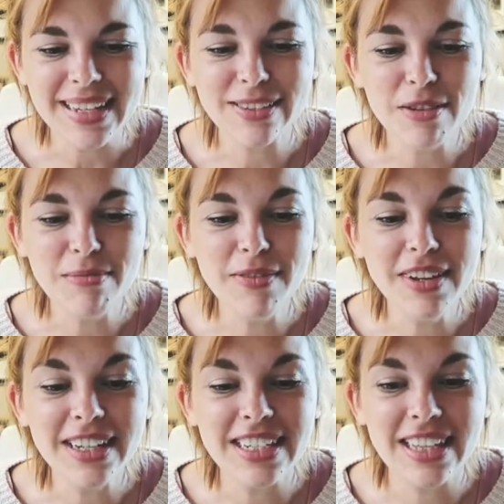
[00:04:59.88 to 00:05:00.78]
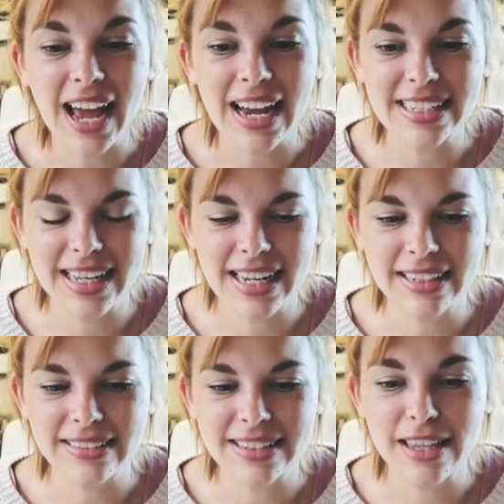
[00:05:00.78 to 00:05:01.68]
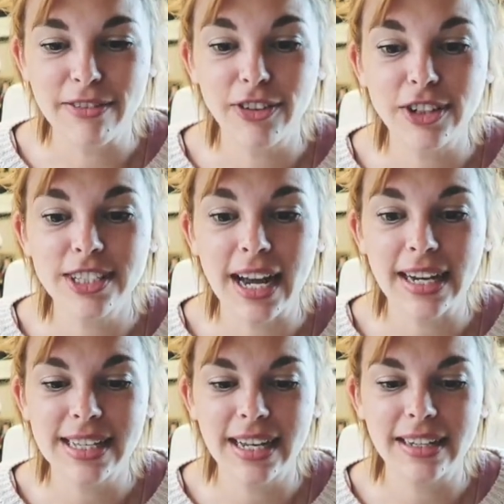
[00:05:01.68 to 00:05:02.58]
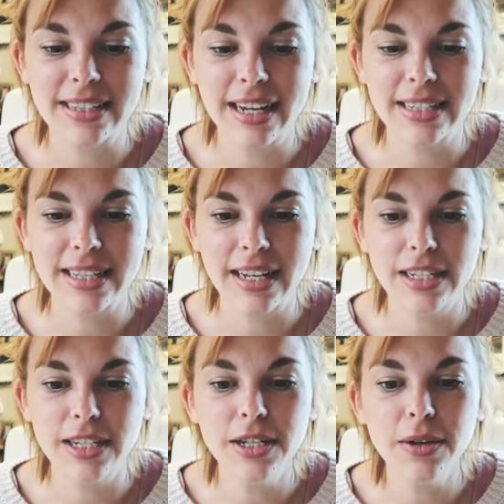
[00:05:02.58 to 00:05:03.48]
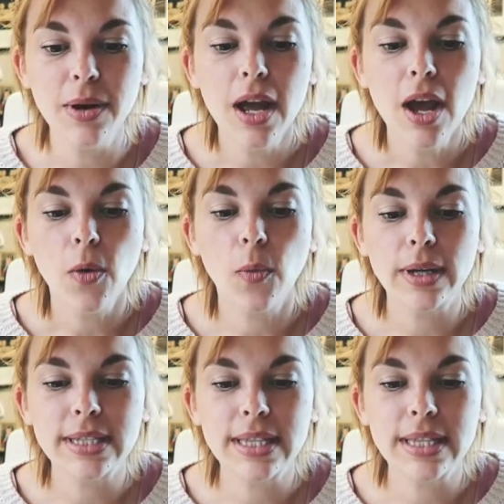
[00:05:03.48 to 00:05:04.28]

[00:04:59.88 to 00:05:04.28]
So moving on to the accent nails, the first accent nails that I decided to do was